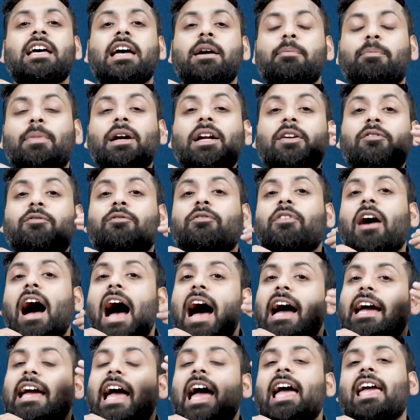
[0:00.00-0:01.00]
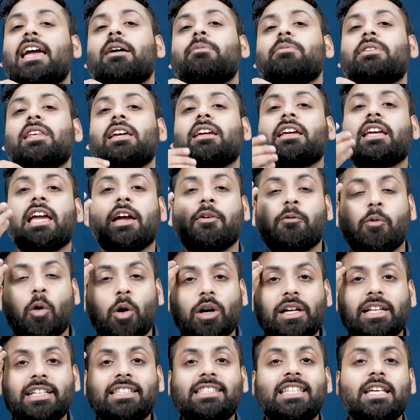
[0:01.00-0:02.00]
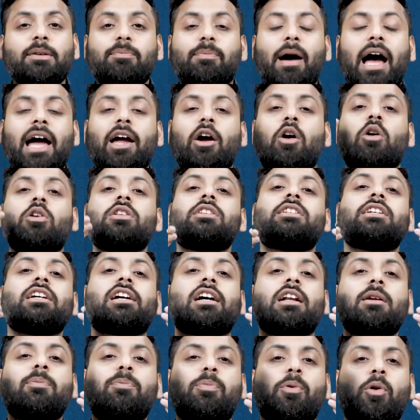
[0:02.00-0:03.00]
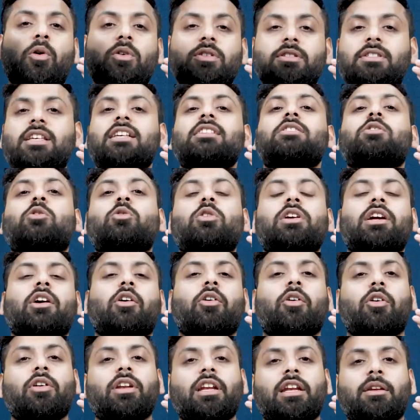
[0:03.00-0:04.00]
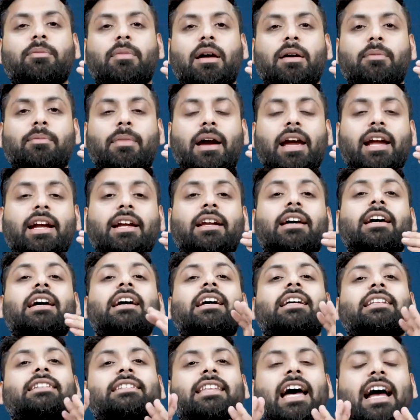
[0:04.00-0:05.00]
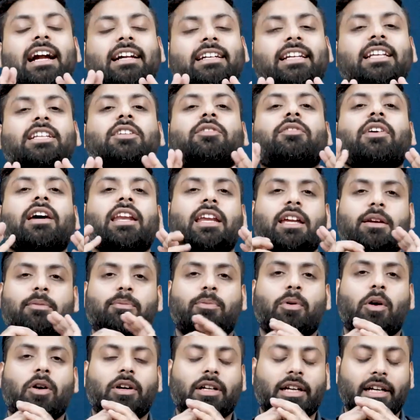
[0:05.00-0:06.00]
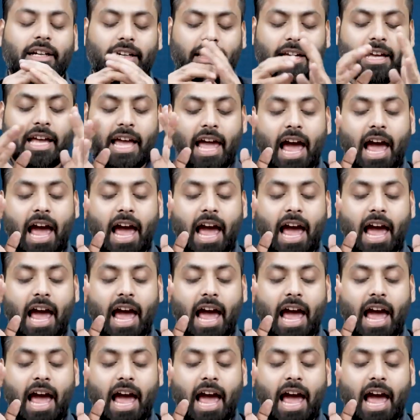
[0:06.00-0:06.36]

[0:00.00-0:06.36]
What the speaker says: but why I am thinking, what is the biological process going on in my mind, that is very important.